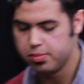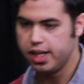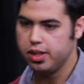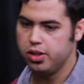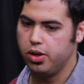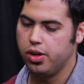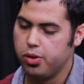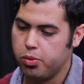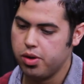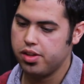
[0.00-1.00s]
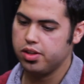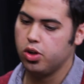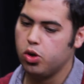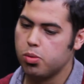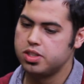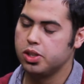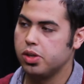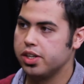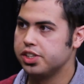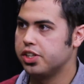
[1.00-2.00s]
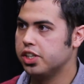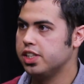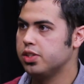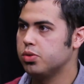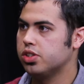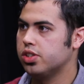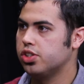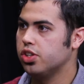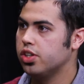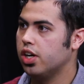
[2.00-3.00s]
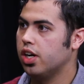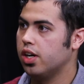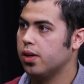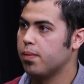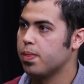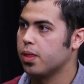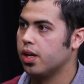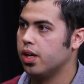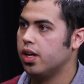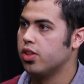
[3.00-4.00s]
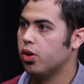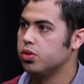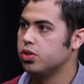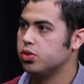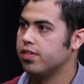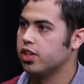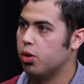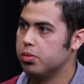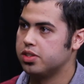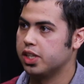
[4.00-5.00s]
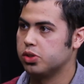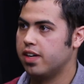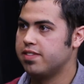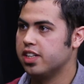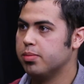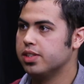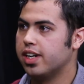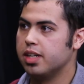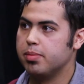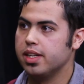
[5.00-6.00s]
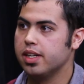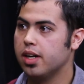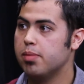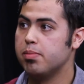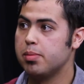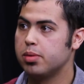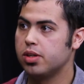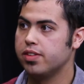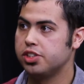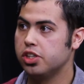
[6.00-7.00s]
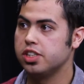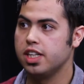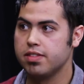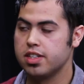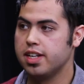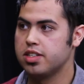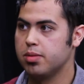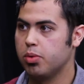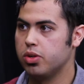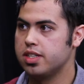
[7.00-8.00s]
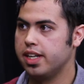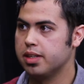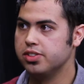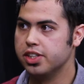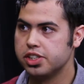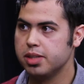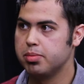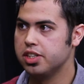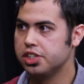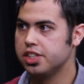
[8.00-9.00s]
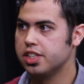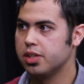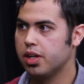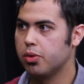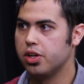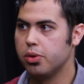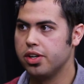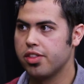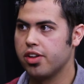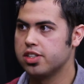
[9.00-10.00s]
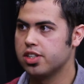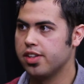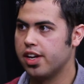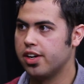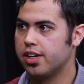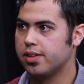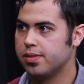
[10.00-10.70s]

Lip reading: debate with homosexuality in the church is, should those who live in a homosexual lifestyle be allowed to be a member of the church and even at some points take leadership positions? And I want to know what your thoughts on that are.